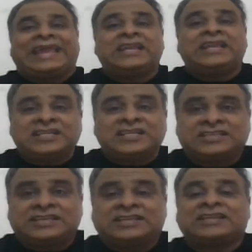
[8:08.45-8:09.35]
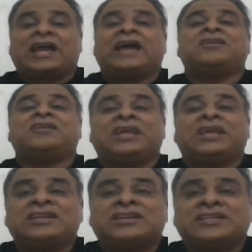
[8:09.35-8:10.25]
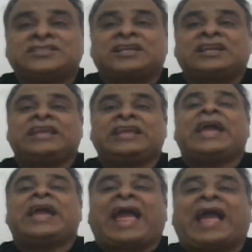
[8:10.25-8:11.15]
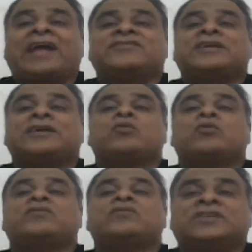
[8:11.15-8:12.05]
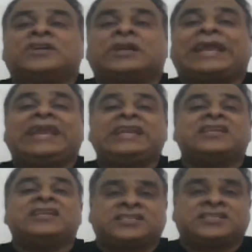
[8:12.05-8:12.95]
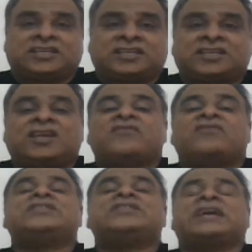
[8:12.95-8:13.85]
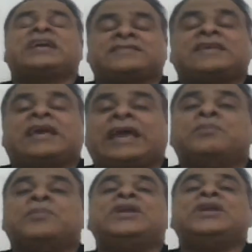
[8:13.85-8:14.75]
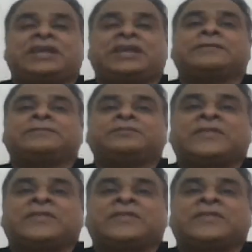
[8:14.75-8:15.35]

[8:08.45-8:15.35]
intelligent, and intelligently has a root word intelligent which has a meaning.